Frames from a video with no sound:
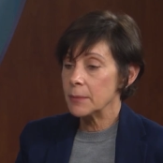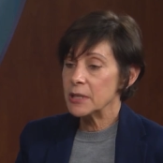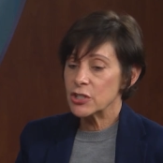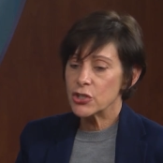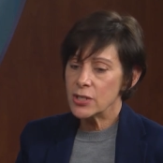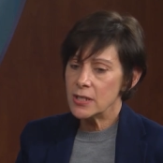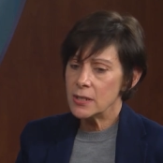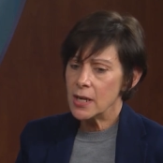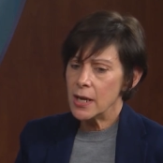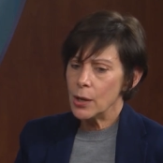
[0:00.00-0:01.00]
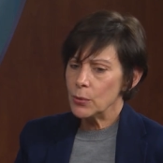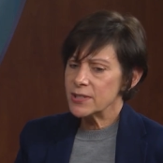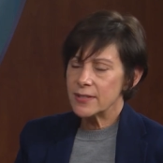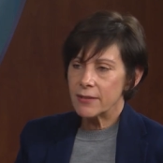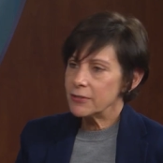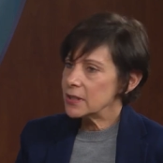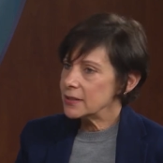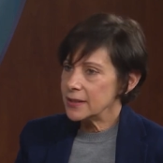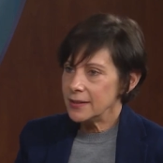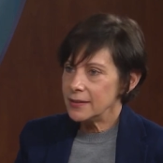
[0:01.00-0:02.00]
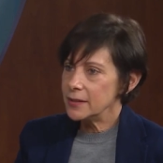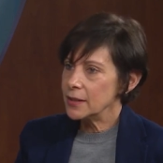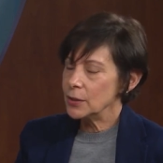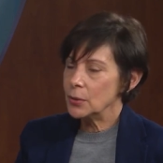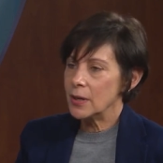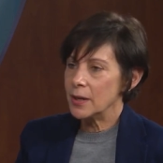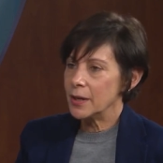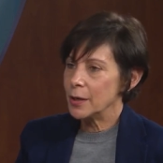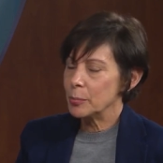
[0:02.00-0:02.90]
I mean, she was definitely you know a,